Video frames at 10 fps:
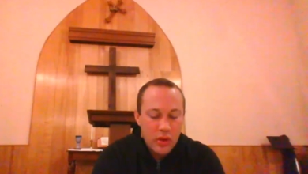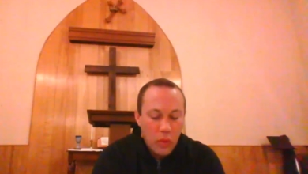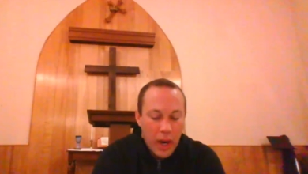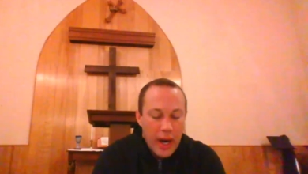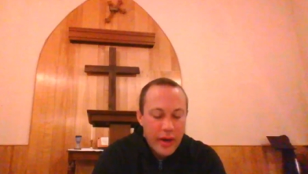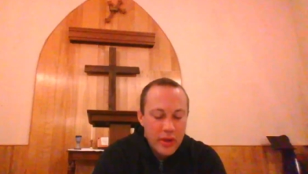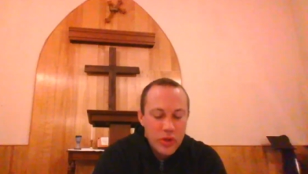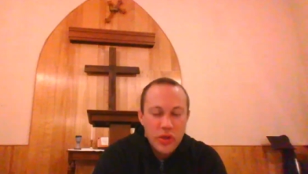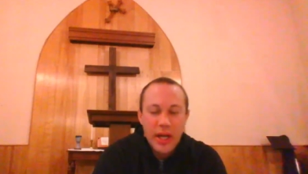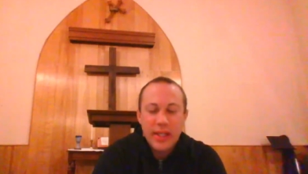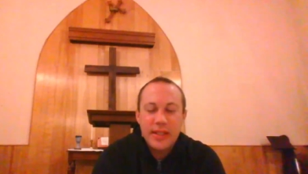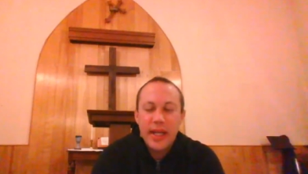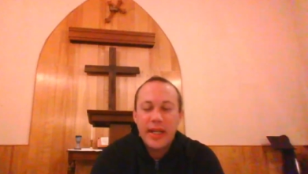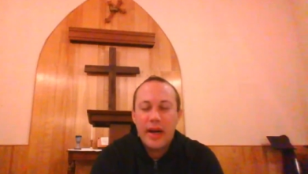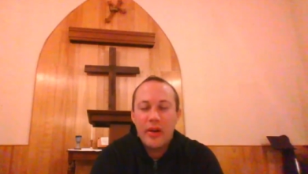Why are you trying to
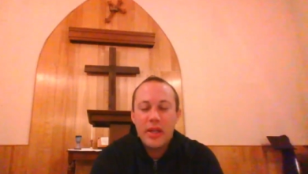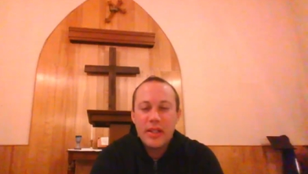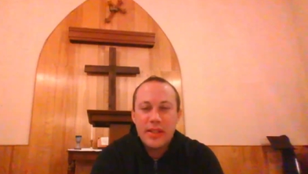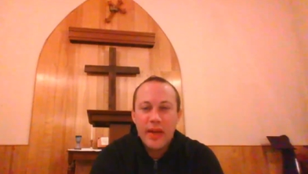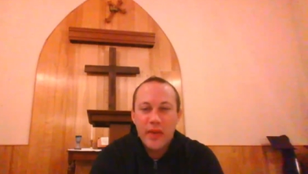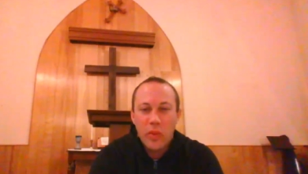take out David?